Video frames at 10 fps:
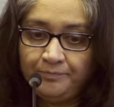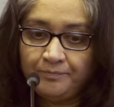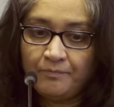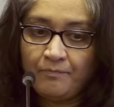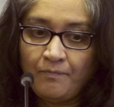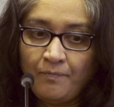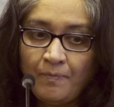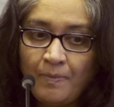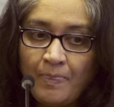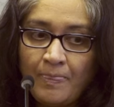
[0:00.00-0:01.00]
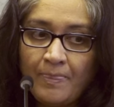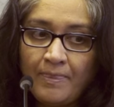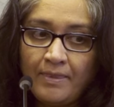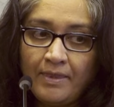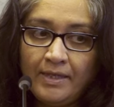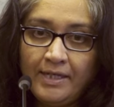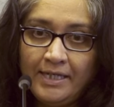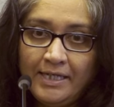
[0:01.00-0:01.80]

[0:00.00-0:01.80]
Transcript: [no speech]